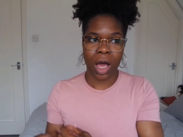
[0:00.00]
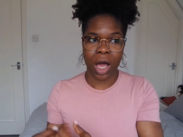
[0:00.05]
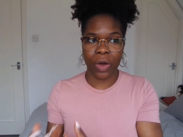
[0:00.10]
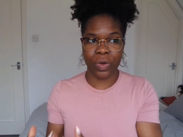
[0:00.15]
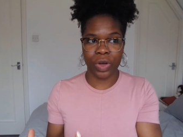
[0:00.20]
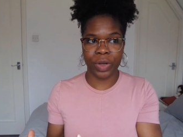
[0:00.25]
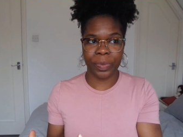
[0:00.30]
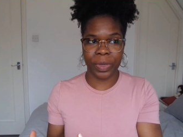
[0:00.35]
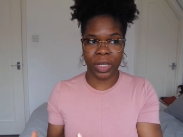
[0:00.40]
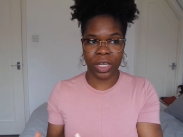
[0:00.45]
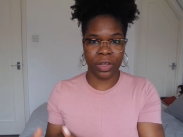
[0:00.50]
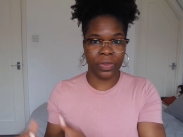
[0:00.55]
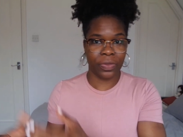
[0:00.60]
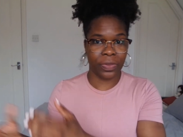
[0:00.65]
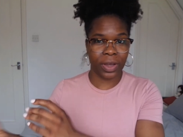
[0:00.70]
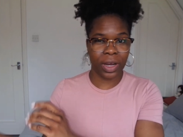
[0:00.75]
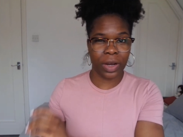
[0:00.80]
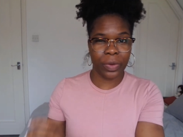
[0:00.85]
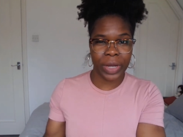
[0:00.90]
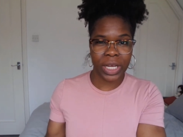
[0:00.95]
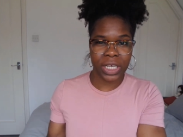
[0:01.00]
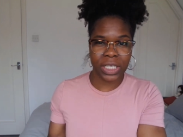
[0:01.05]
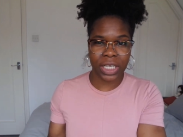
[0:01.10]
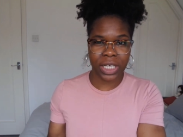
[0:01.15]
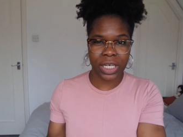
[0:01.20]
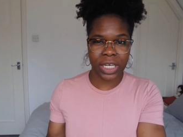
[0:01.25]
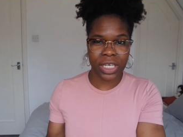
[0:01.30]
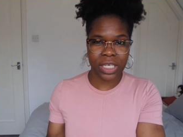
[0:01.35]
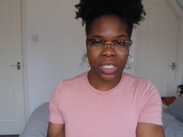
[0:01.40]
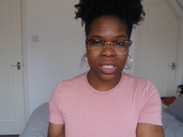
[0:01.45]
I would be on their
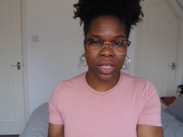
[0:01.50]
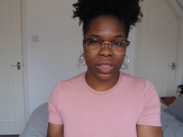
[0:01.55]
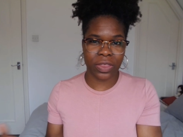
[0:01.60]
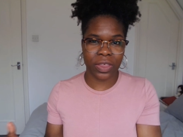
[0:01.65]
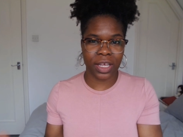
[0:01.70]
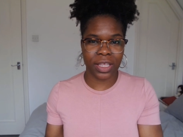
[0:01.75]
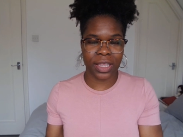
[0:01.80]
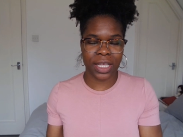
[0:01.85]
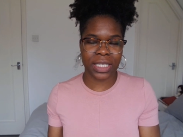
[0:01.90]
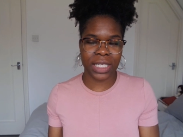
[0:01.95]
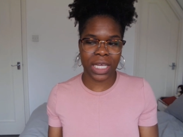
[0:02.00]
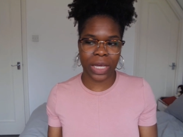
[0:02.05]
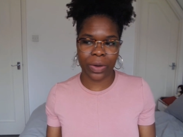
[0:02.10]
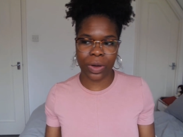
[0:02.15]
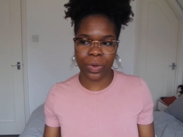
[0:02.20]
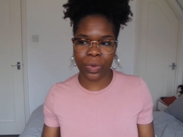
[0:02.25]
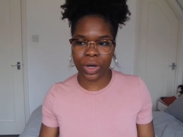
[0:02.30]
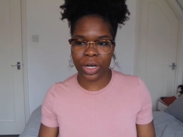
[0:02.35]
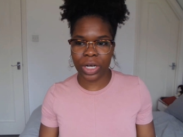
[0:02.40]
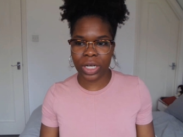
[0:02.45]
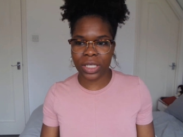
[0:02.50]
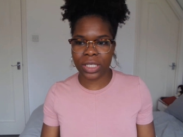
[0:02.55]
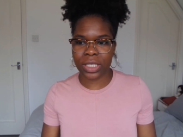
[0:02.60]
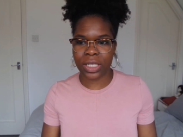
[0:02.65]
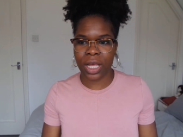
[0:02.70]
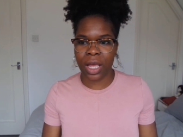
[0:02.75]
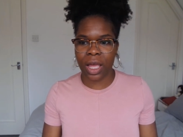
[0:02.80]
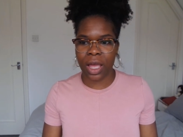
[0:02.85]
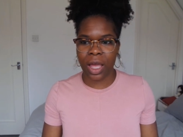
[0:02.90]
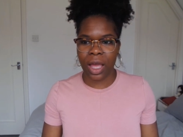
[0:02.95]
waiting list I think that's how it works